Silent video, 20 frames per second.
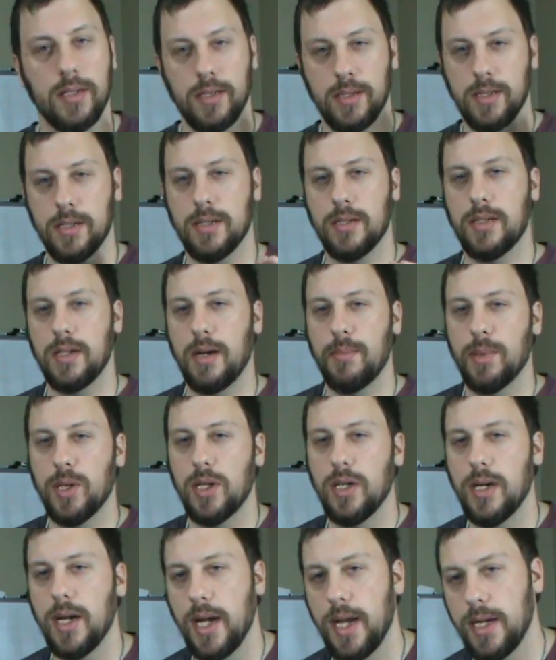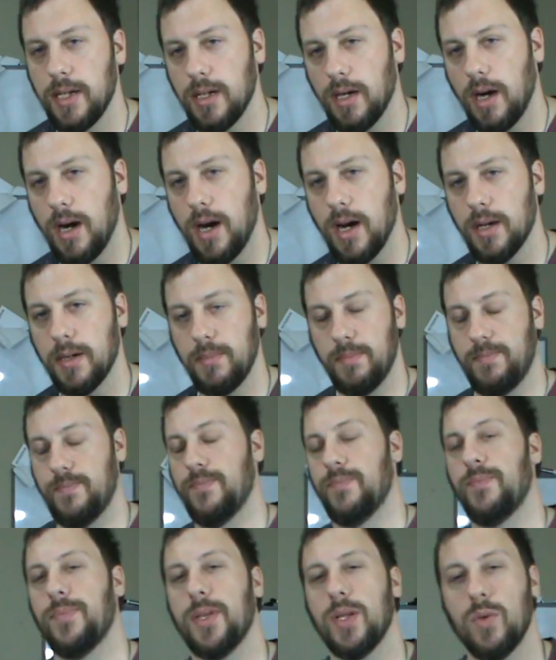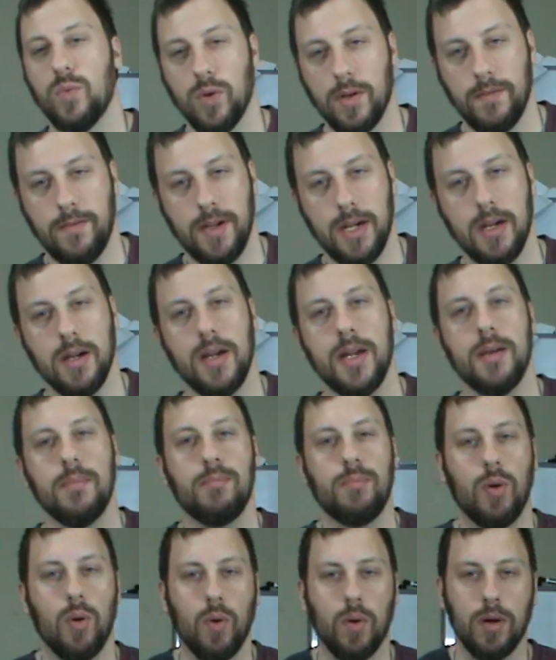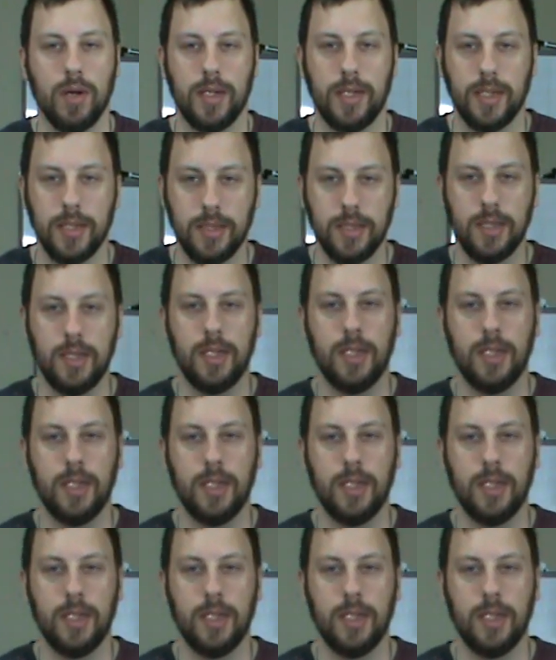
summer, and autumn were very important